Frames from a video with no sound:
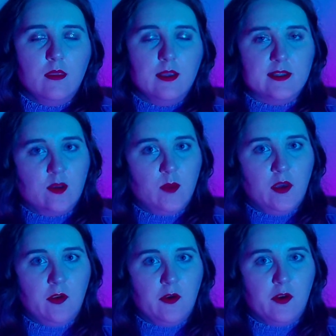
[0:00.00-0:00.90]
this coming
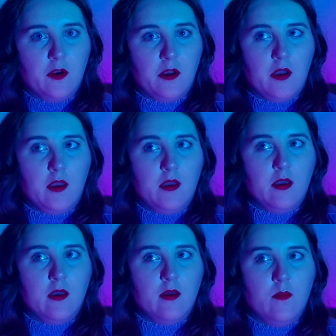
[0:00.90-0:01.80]
year I
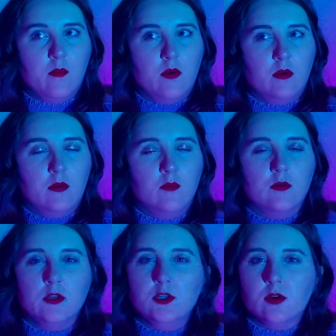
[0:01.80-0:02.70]
am gonna
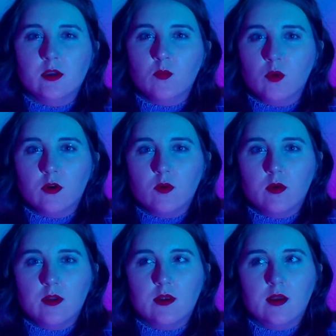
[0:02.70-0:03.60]
really try and work
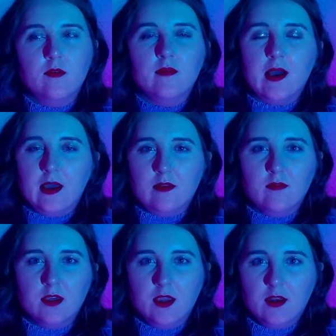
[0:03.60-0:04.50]
on kind of
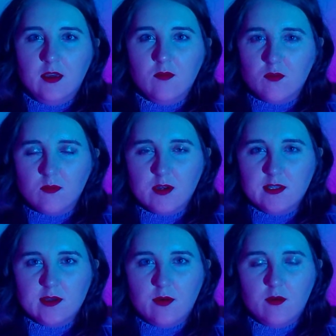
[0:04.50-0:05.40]
advocating for
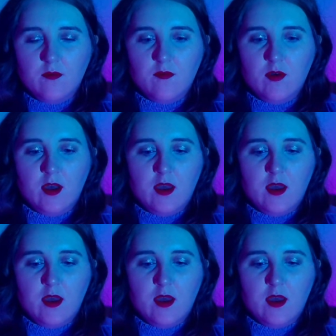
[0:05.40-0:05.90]
myself